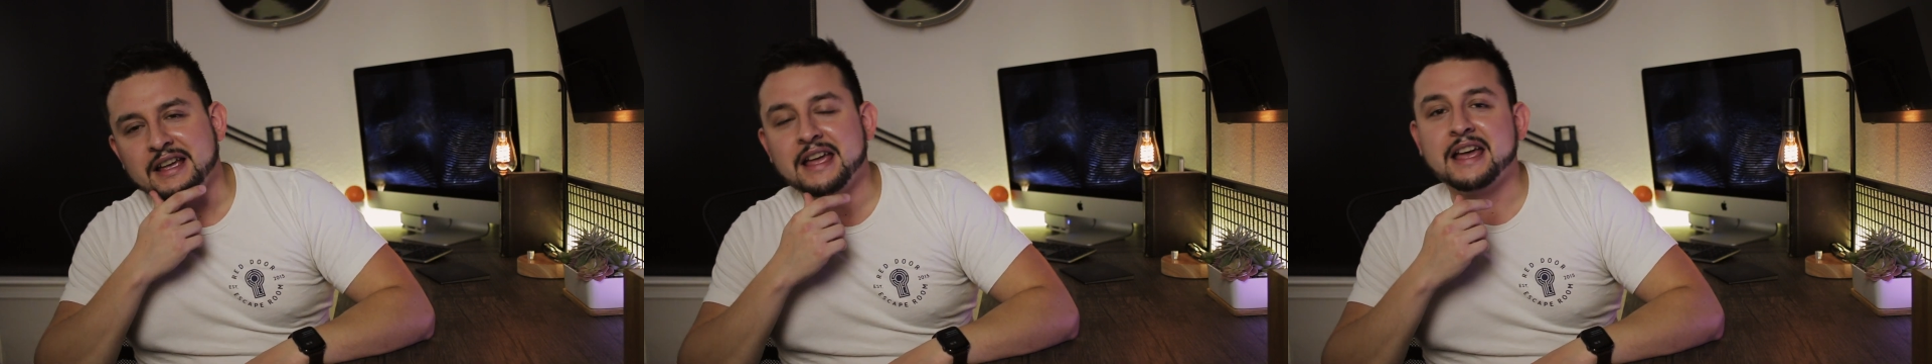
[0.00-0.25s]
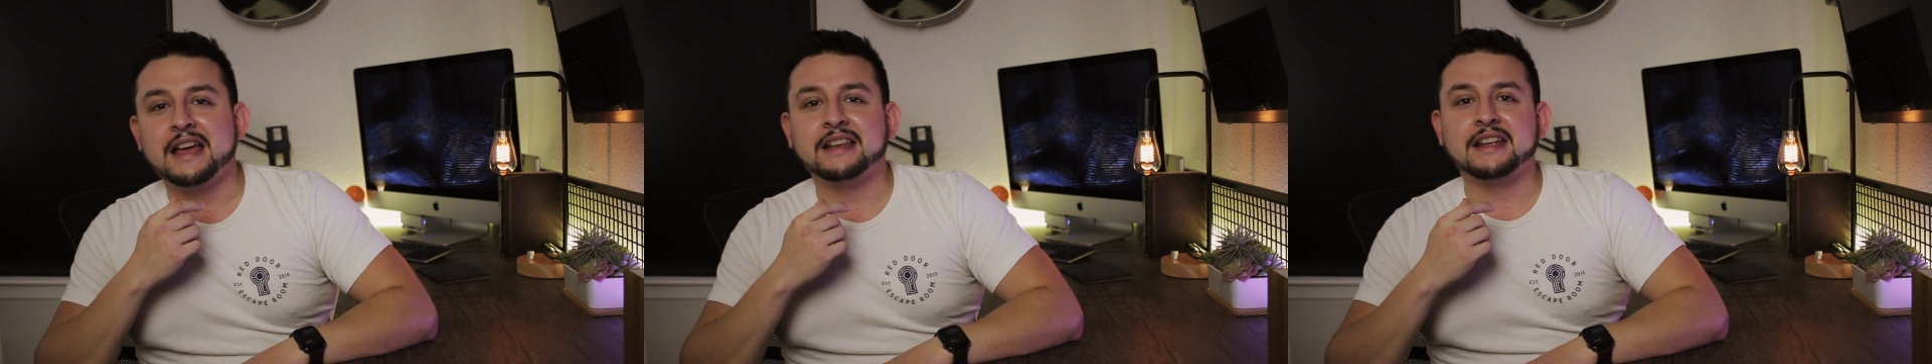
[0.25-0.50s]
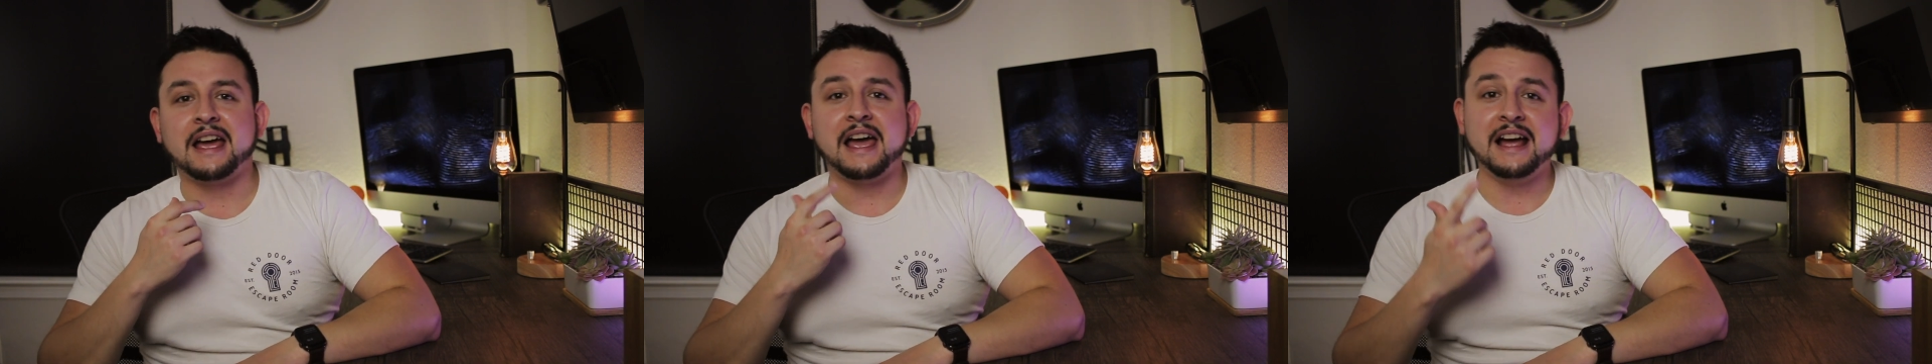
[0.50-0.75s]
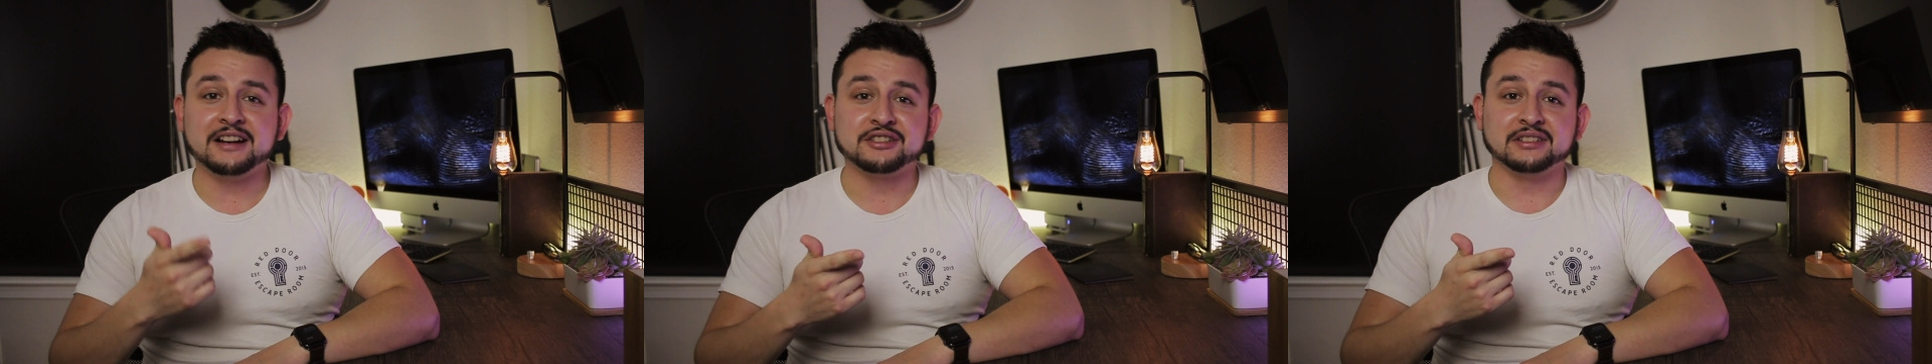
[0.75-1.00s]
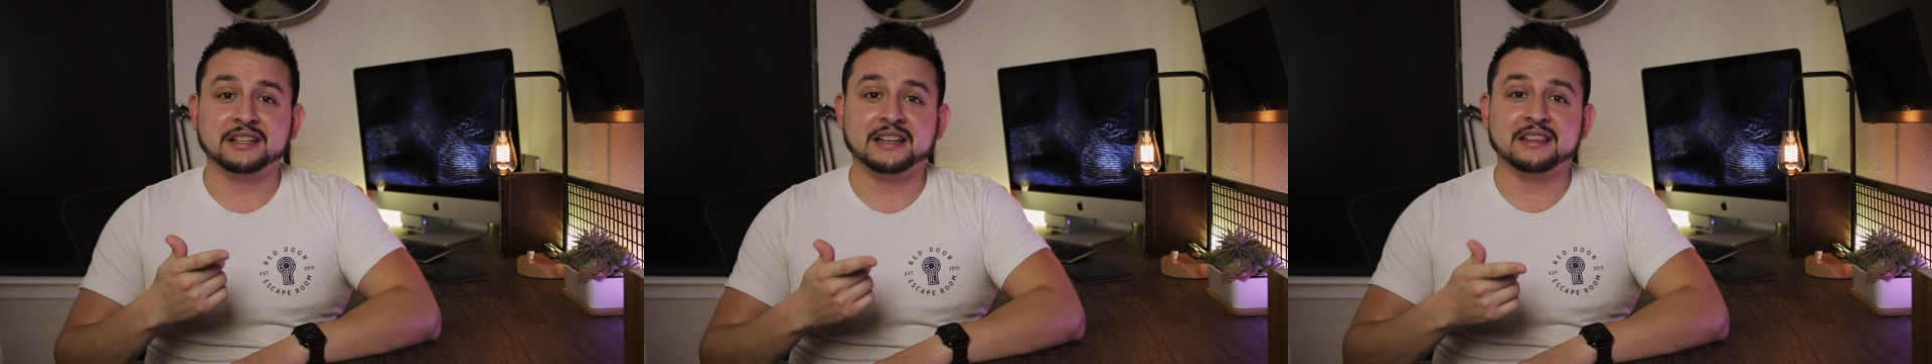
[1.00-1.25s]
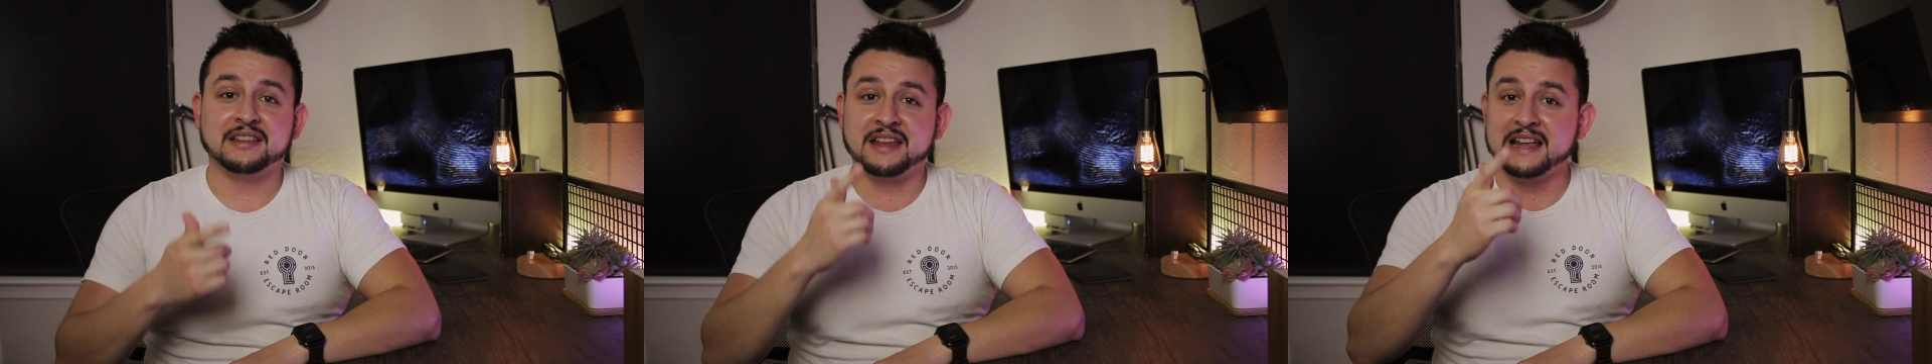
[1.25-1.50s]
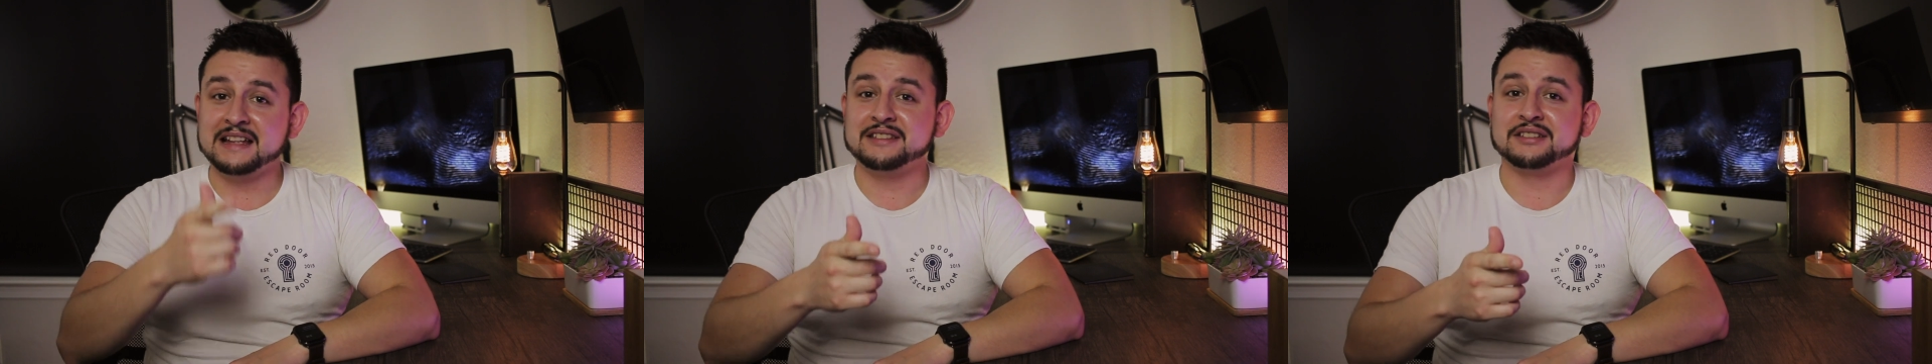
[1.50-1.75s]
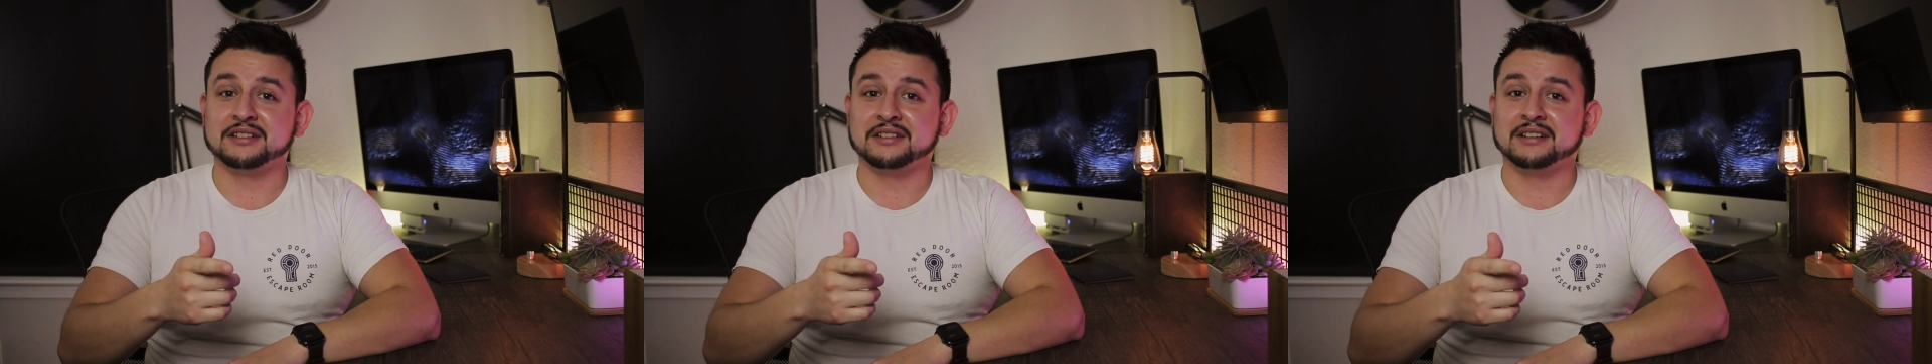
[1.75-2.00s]
And actually, the
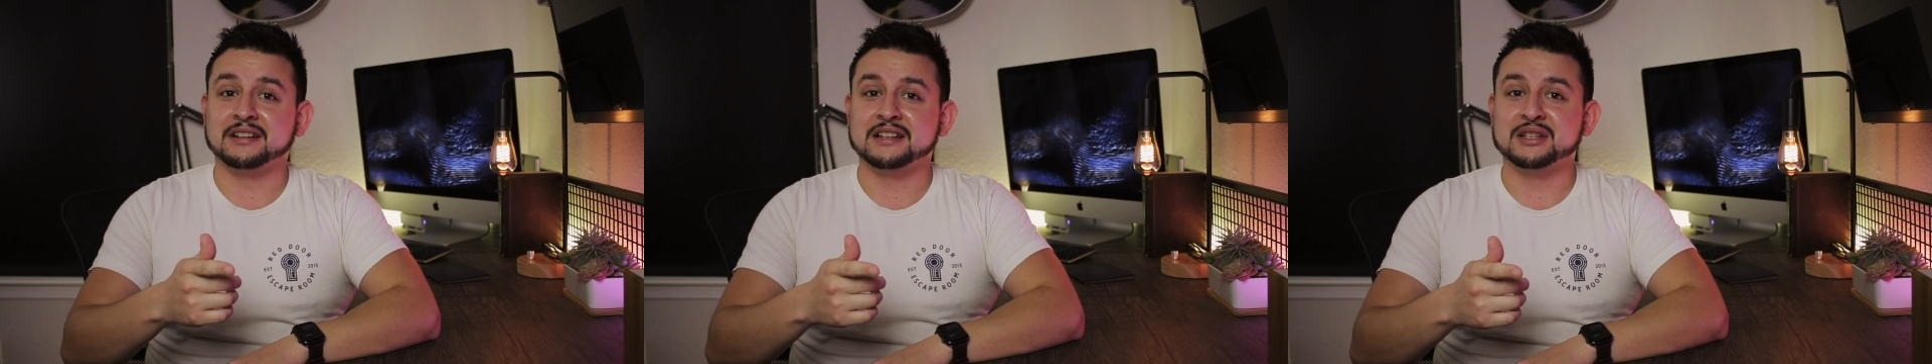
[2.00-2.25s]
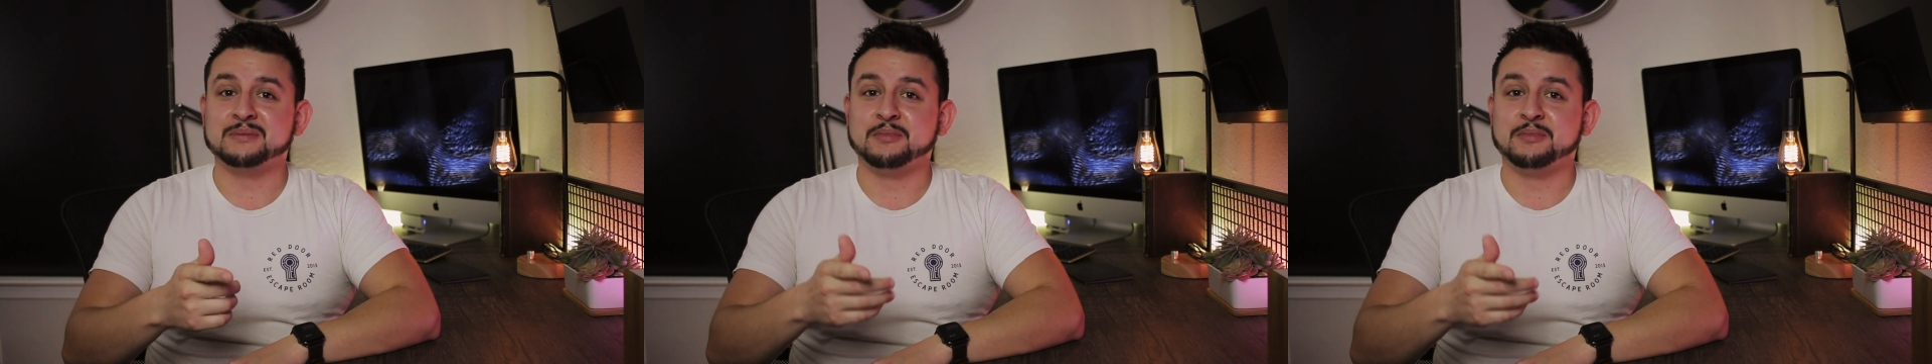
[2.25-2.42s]
answer is